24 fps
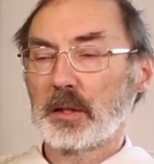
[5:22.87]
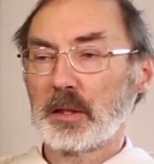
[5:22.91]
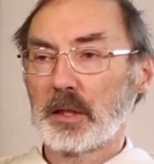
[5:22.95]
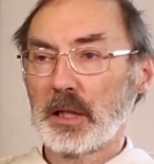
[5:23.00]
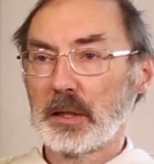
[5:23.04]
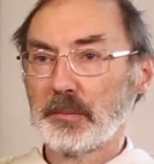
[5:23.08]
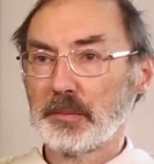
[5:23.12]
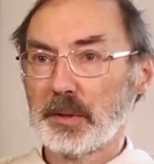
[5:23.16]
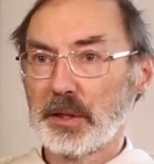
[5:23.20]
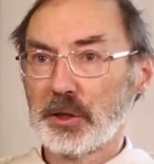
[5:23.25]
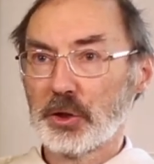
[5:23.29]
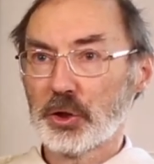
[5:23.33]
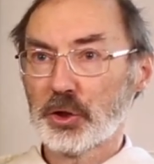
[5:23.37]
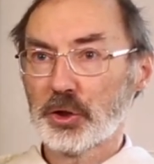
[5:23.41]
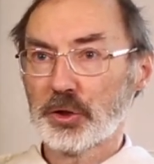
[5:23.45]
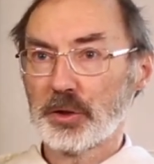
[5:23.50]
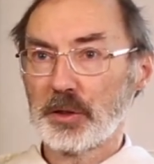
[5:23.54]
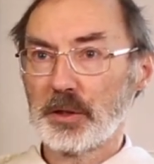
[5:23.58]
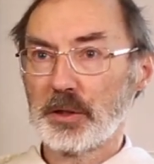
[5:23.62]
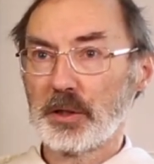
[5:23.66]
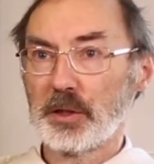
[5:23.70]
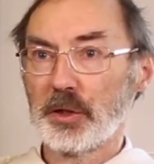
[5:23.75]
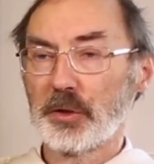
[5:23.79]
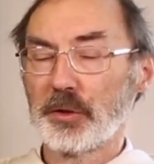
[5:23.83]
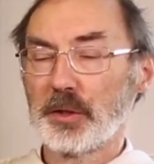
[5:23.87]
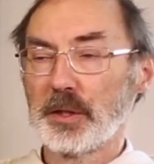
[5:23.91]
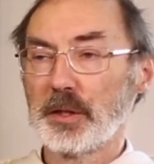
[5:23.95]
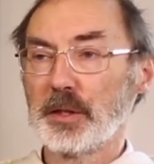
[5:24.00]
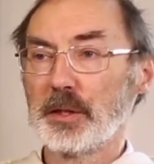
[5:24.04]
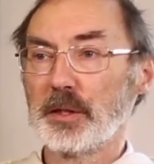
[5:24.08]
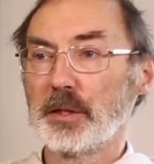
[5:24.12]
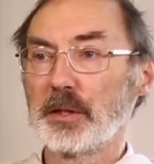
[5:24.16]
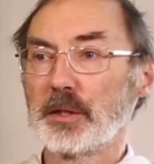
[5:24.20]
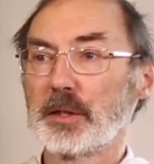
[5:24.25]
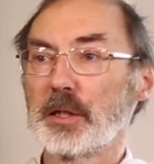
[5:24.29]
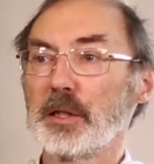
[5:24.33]
I mention
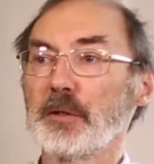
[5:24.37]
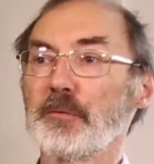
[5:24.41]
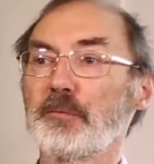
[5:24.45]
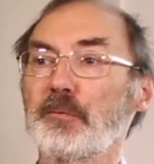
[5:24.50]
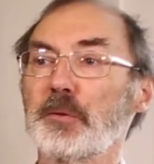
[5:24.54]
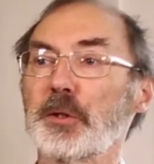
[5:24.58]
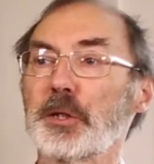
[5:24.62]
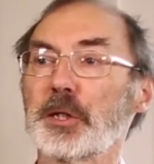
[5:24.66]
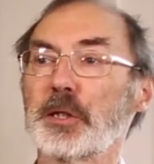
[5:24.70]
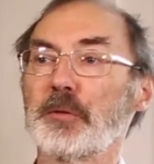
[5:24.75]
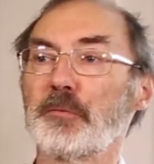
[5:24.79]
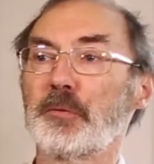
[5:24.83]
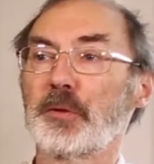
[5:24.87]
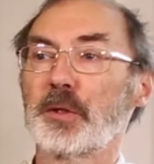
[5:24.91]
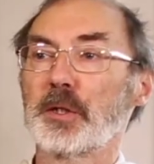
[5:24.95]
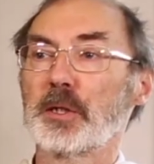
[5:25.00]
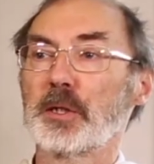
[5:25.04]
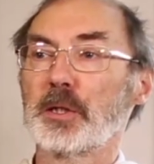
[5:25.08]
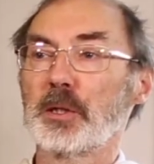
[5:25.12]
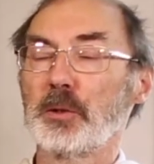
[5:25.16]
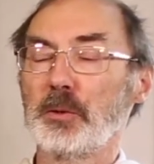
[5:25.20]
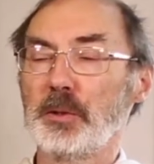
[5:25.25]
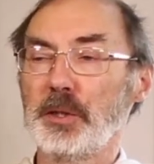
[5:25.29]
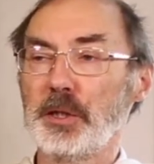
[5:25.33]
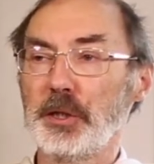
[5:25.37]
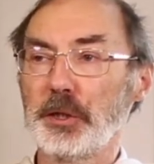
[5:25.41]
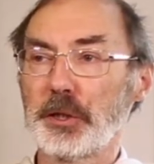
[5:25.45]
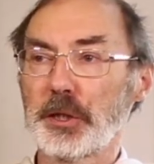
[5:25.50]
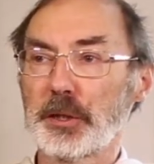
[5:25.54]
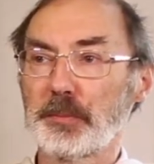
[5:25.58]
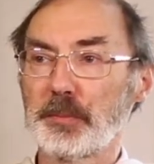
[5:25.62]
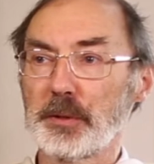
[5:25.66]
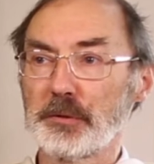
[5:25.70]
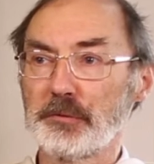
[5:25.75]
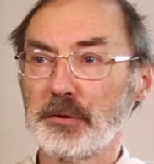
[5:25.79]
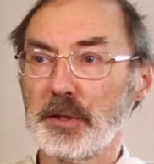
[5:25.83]
the gifts of the Holy
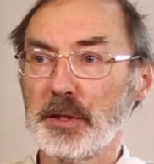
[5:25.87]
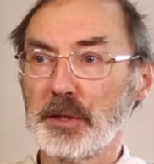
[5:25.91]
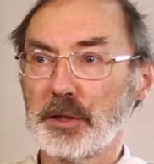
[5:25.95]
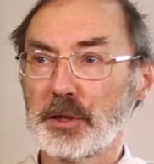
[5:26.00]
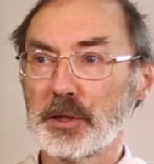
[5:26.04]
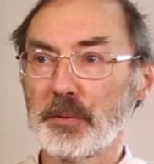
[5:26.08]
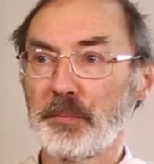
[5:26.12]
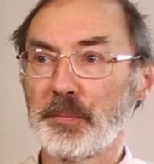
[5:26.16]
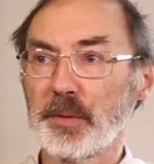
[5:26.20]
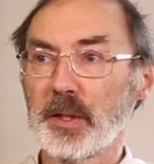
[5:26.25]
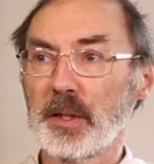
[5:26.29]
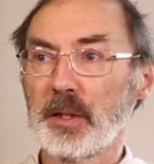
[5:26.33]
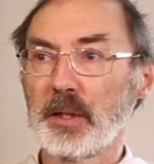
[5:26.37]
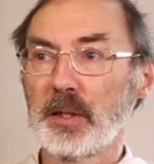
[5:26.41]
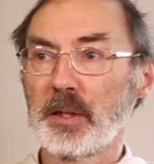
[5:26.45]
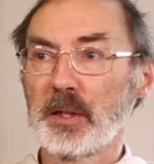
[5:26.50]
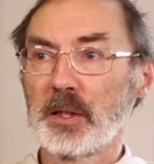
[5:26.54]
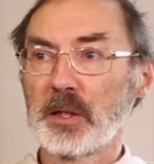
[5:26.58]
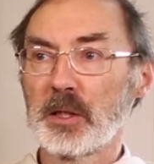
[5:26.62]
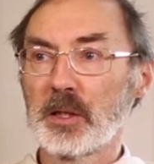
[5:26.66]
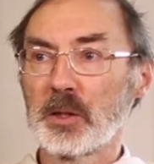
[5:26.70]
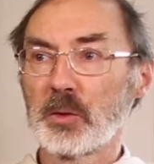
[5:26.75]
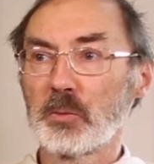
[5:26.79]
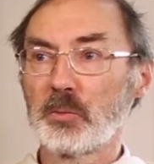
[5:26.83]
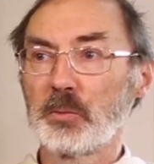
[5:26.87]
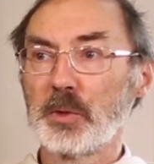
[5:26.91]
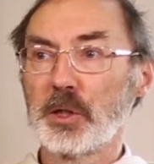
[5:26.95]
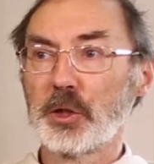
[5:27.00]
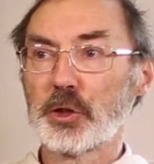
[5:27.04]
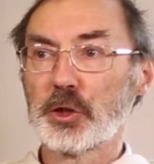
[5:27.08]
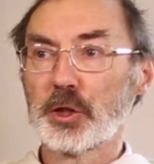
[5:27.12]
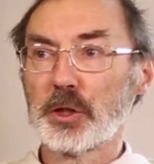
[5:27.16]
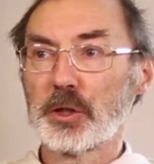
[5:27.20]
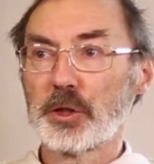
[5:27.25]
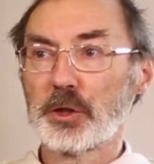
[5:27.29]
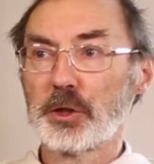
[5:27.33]
Spirit,
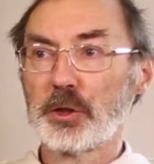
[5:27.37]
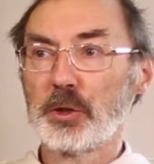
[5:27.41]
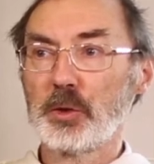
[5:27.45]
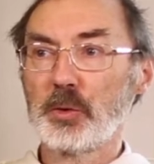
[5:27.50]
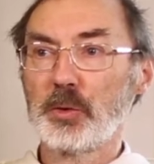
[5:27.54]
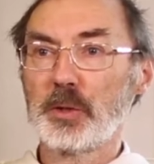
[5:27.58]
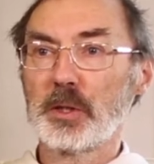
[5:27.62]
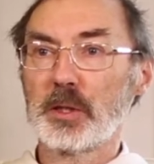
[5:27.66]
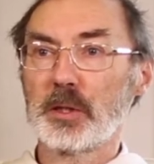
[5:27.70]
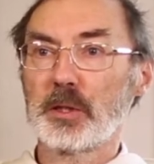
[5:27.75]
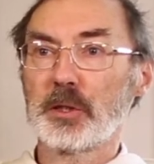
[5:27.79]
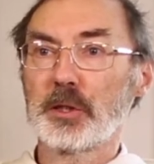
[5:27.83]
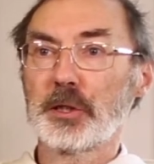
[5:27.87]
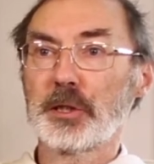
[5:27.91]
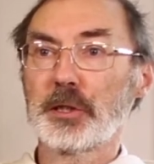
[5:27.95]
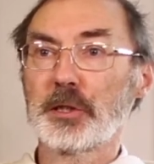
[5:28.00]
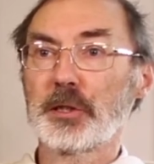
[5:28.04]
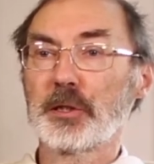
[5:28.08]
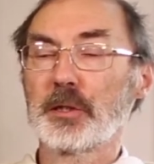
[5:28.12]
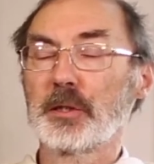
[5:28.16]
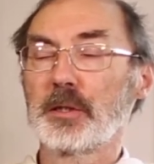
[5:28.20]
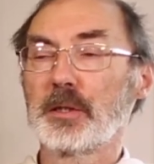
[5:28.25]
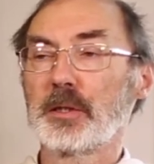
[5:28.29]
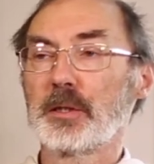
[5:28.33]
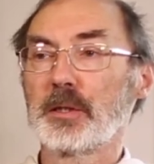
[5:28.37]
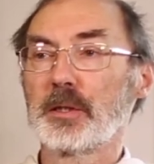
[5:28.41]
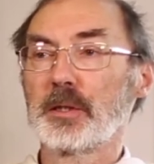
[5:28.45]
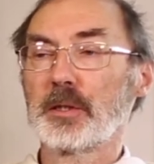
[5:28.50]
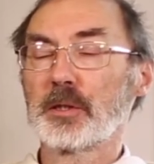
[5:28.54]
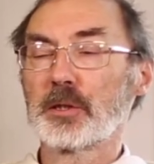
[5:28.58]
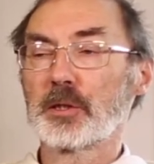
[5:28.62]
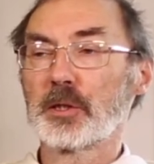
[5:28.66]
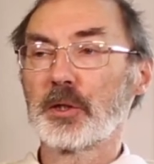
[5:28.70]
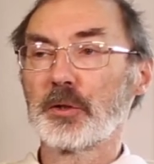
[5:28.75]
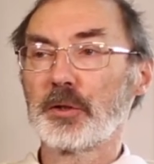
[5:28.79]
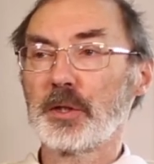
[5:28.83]
which attune us
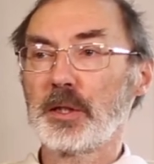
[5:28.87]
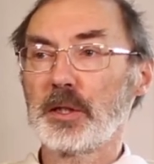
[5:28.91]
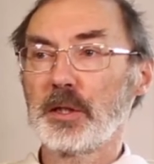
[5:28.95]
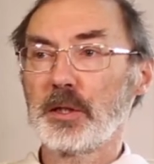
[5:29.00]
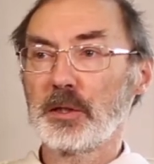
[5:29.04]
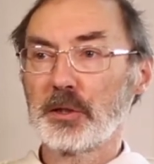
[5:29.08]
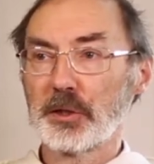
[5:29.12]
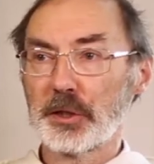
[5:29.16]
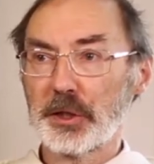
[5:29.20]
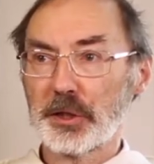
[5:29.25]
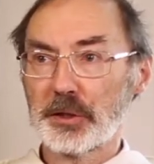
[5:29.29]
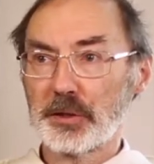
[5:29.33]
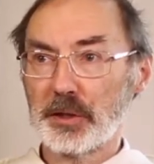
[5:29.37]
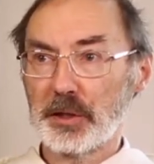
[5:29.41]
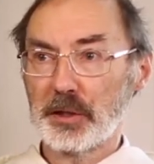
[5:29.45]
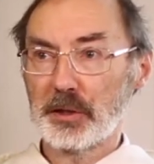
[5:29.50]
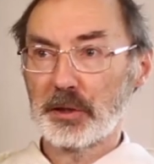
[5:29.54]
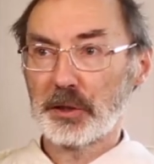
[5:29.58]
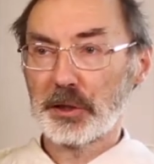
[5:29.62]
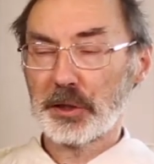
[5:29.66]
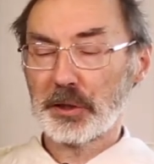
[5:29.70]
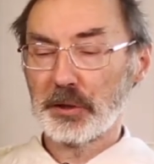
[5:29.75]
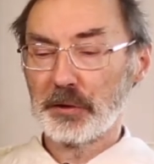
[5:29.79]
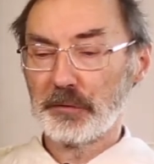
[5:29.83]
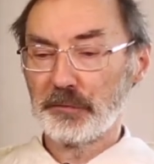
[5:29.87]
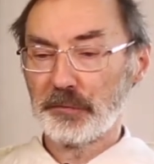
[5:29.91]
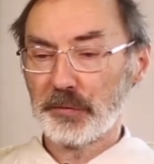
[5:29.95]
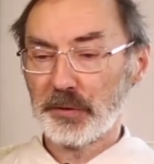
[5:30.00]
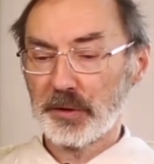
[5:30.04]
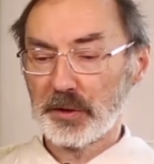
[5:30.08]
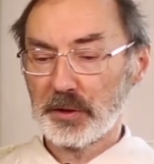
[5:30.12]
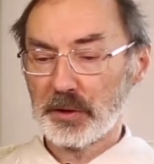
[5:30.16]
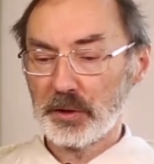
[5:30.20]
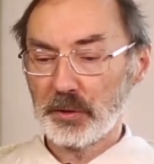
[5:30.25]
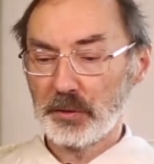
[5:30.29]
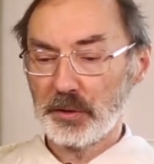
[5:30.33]
to the instincts of
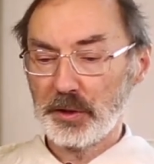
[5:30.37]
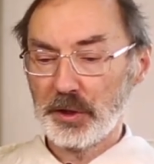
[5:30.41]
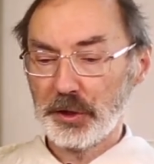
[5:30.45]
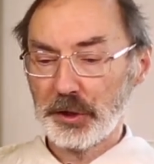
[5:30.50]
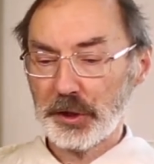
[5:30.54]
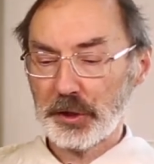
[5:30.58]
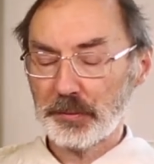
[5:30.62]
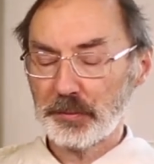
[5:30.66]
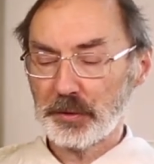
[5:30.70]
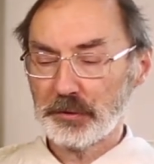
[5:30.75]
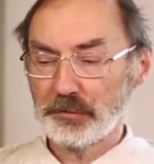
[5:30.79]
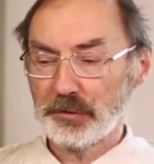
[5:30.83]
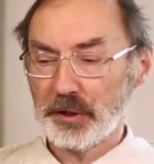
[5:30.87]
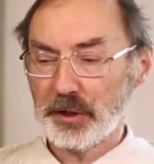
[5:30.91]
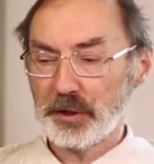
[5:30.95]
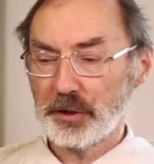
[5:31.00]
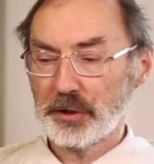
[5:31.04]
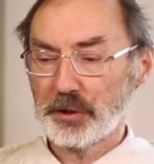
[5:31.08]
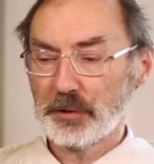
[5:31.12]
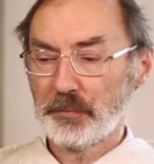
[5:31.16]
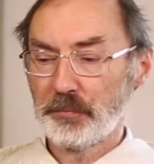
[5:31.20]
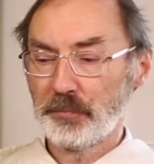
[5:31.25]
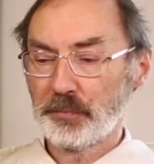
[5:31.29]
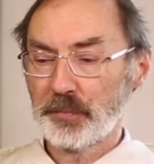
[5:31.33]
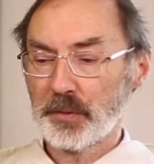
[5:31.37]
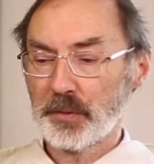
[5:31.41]
the Holy Spirit.